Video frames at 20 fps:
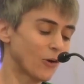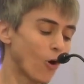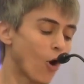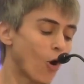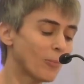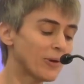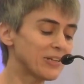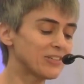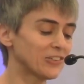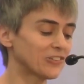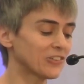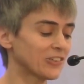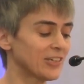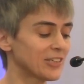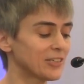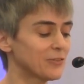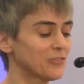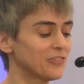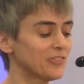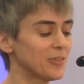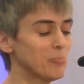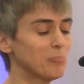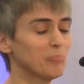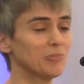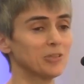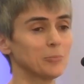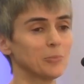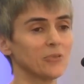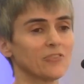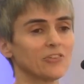comment as a kind of
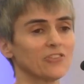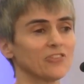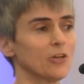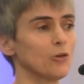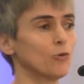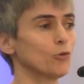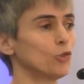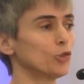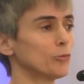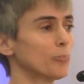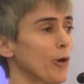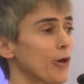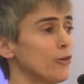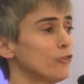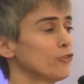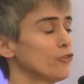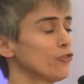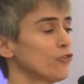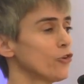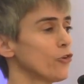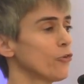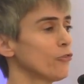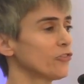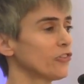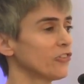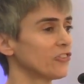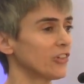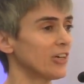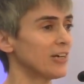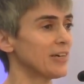symptom of the so-called post-truth
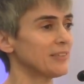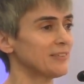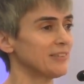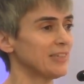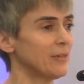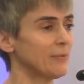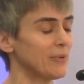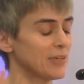society